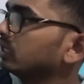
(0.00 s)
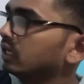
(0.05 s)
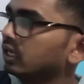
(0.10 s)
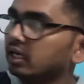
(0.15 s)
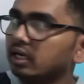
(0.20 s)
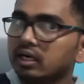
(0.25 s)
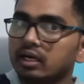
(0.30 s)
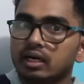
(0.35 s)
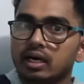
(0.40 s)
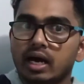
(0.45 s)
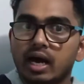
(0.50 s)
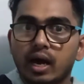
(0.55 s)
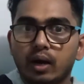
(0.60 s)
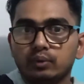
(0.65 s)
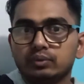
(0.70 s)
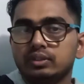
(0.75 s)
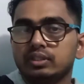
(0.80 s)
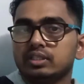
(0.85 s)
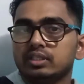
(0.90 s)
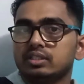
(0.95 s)

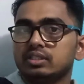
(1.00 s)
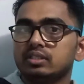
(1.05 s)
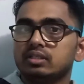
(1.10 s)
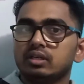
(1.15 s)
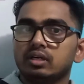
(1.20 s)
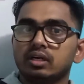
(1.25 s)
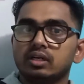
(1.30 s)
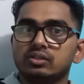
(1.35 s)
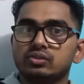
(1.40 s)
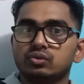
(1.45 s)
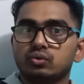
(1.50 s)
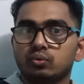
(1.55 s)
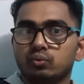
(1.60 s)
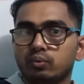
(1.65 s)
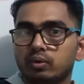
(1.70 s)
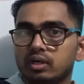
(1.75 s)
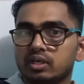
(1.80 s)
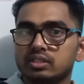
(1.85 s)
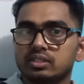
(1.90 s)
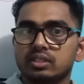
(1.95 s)
how these drugs
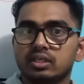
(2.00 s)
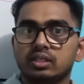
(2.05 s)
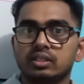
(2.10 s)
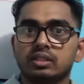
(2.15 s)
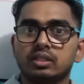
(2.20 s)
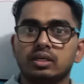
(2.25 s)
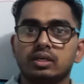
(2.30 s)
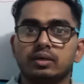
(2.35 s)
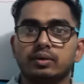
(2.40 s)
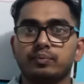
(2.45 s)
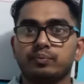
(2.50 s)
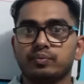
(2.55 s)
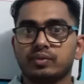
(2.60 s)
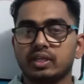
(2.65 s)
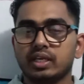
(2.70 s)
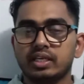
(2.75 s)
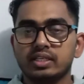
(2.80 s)
works on the